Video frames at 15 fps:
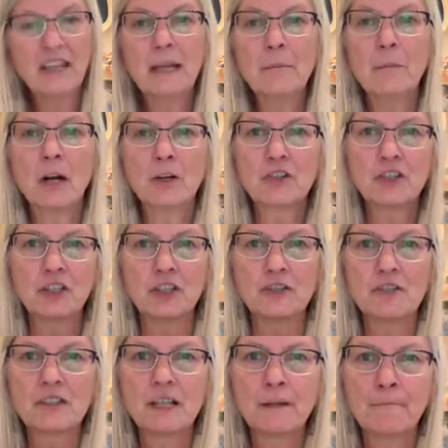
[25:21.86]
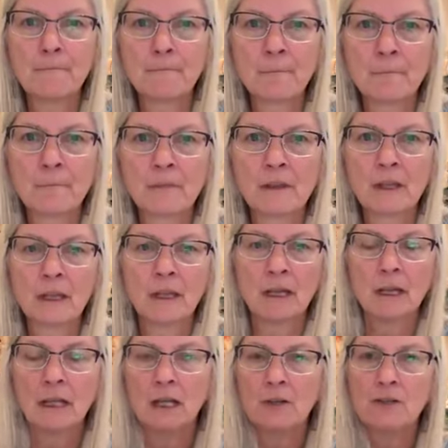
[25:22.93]
think Marshall's.
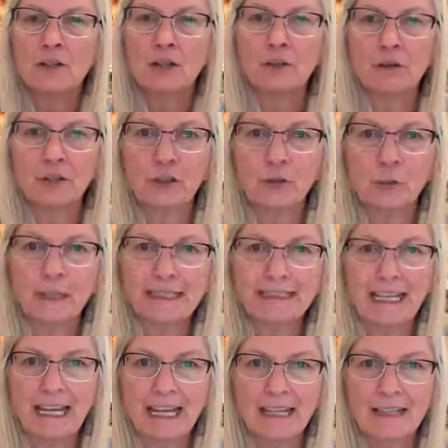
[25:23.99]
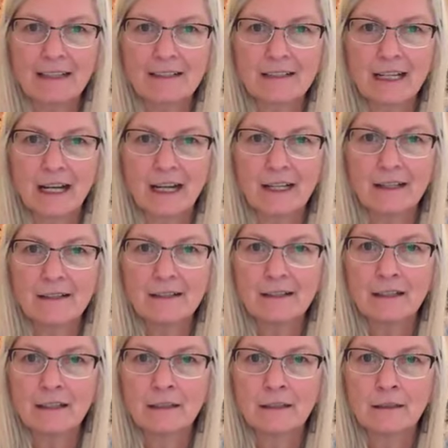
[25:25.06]
So they're quick tags,
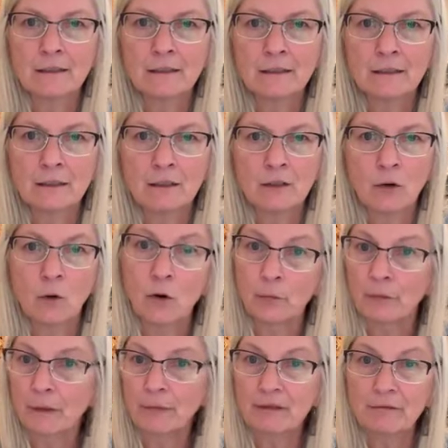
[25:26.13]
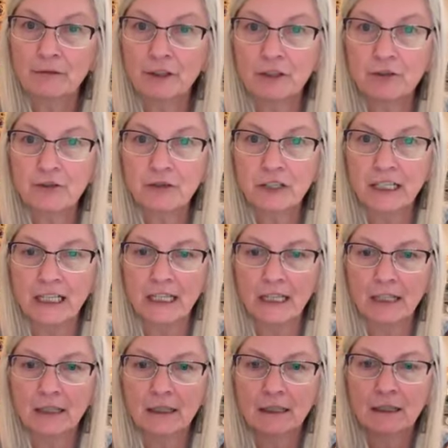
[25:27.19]
guys, or ribbon for your
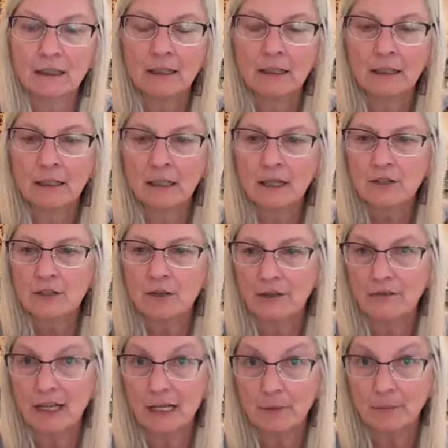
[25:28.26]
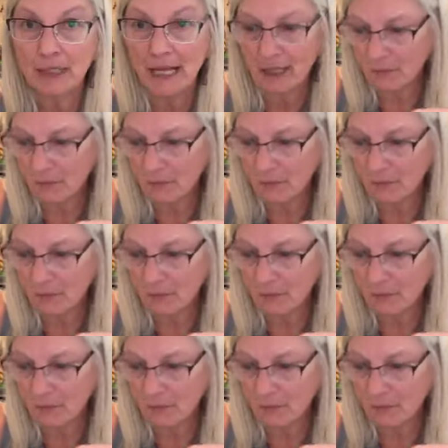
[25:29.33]
tree. So I've got a